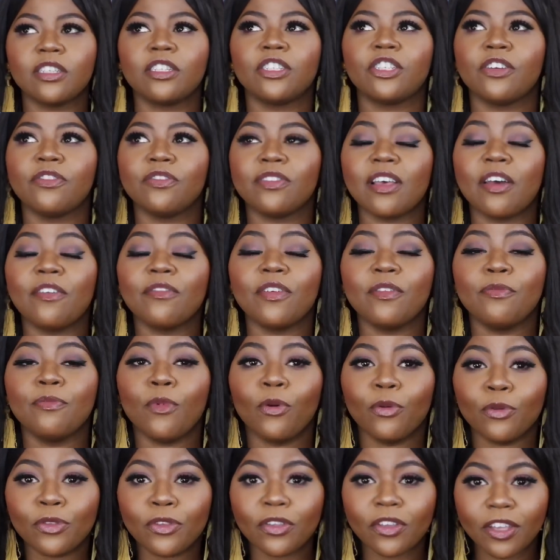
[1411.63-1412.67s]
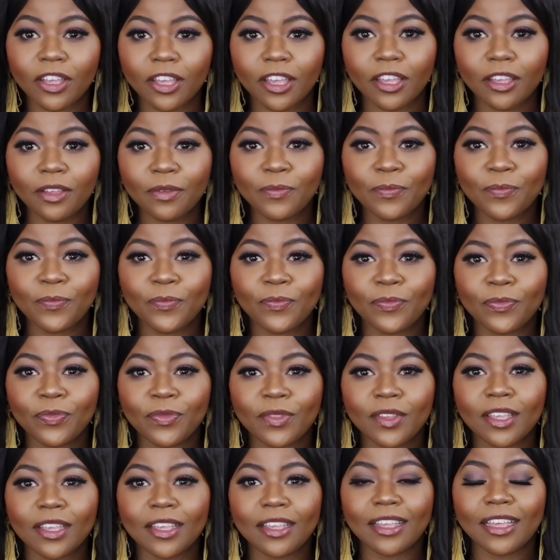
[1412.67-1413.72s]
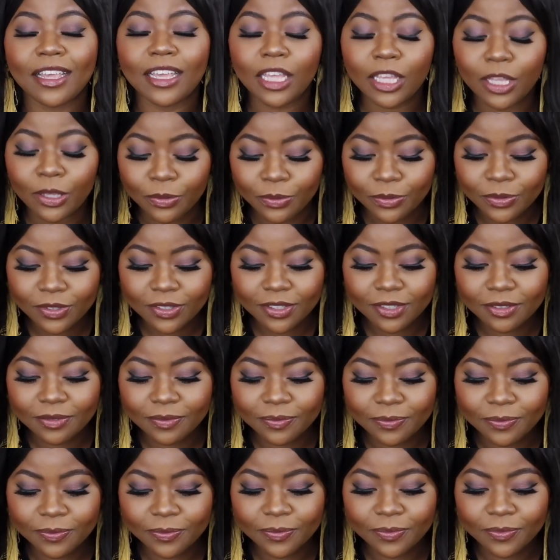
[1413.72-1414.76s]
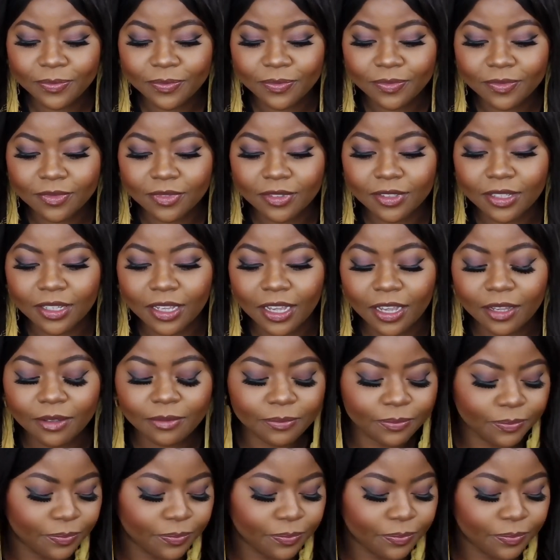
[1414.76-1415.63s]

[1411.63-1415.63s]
vous avais montré heels. Ok.